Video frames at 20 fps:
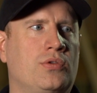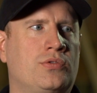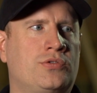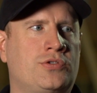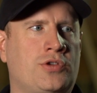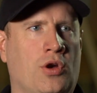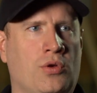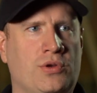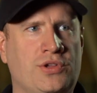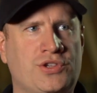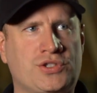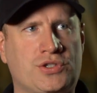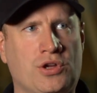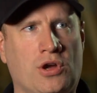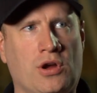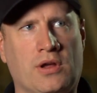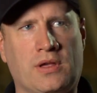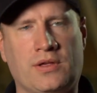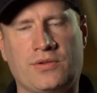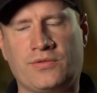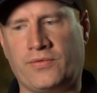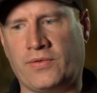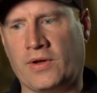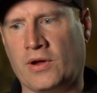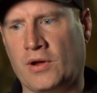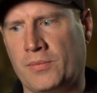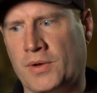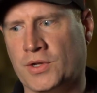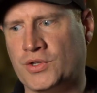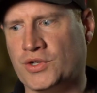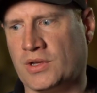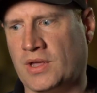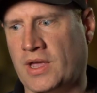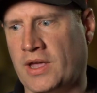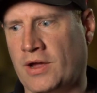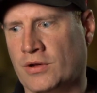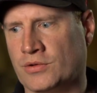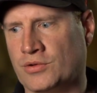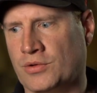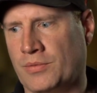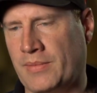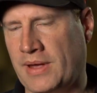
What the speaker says: Tony Stark is very much a character,